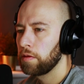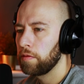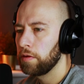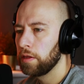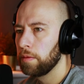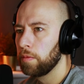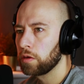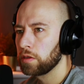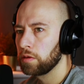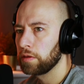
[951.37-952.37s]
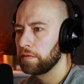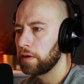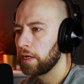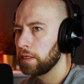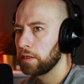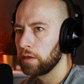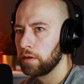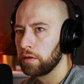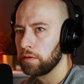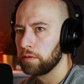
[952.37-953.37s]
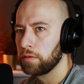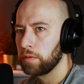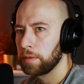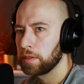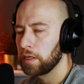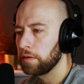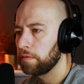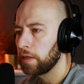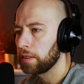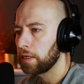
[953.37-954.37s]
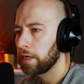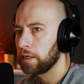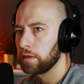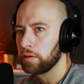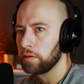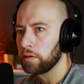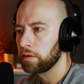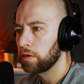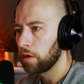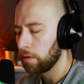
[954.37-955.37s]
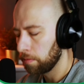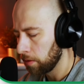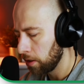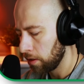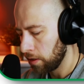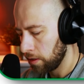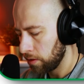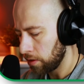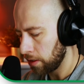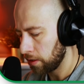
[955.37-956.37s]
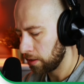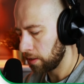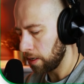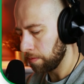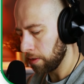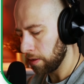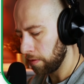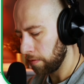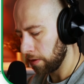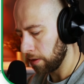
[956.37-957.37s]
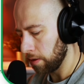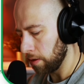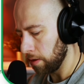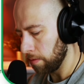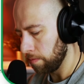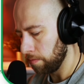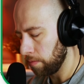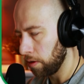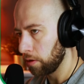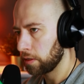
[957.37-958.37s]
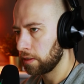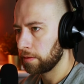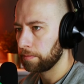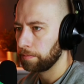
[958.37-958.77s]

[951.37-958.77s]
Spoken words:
3D box you can find on website flaticon.com. Just type in 3D box,